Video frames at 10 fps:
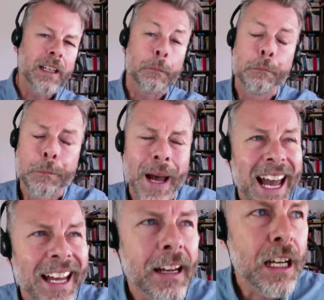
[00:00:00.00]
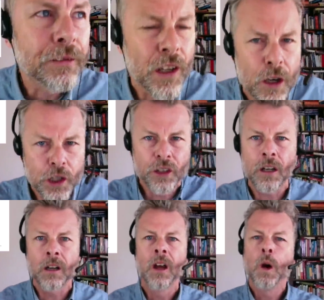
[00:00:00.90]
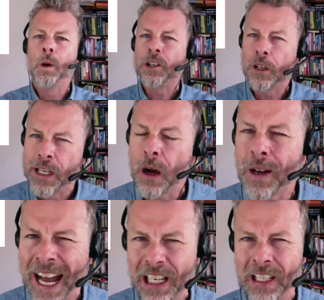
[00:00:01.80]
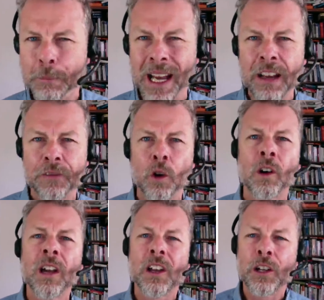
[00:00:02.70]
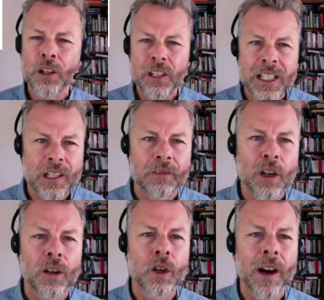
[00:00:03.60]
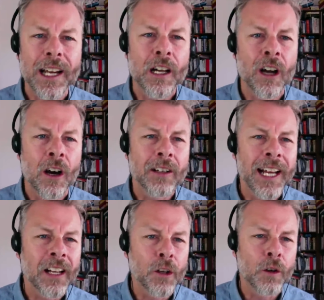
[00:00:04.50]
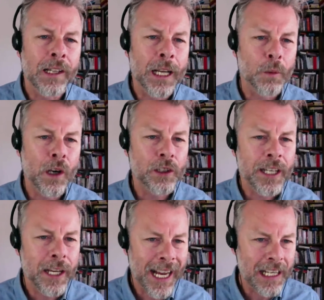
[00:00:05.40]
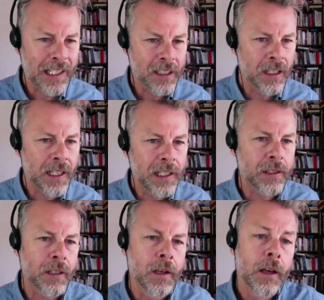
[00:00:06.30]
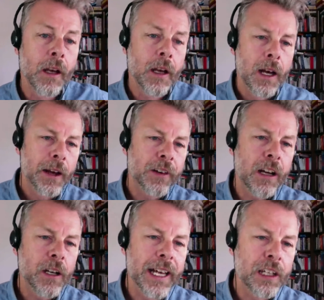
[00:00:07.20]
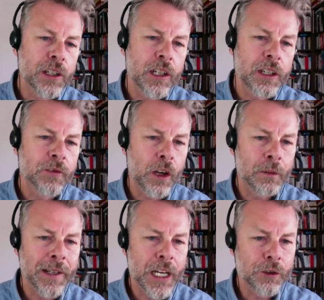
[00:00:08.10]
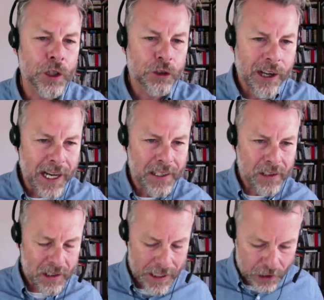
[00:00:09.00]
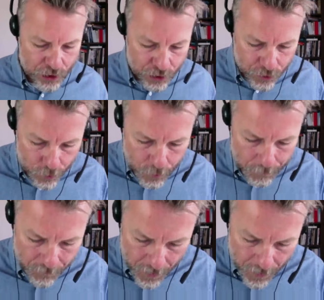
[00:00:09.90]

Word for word: the paid version, which you don't actually pay for. You just need to have your credit card in Google AdWords, then you get access to this. If I go to get search volume data and trends, let's do